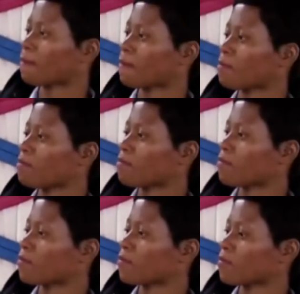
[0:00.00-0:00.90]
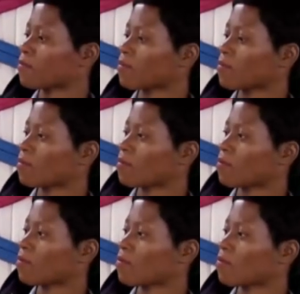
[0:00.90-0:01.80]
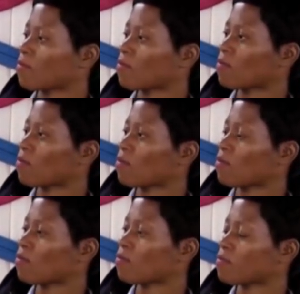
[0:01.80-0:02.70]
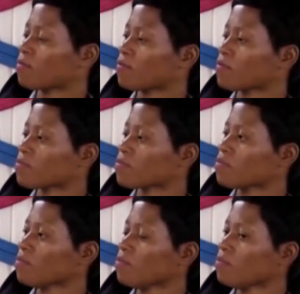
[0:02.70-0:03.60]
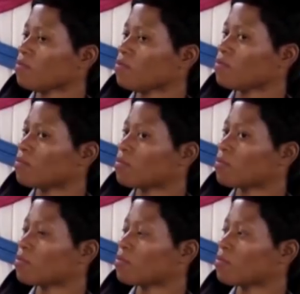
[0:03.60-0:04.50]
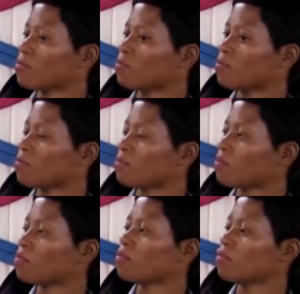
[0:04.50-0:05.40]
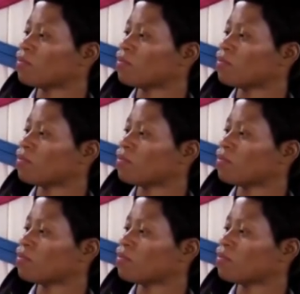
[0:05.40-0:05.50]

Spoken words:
The person shown says nothing.